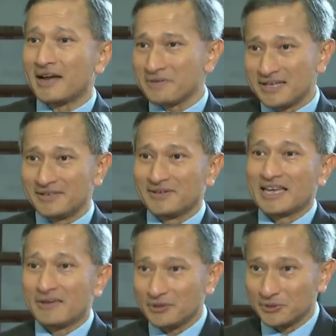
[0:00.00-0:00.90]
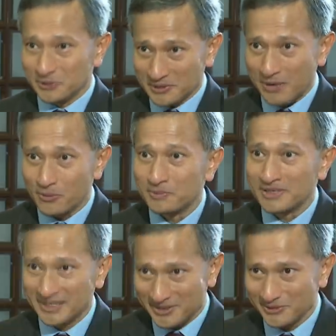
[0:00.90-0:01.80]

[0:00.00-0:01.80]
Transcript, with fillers: Irene, if I give it to you and I opened it,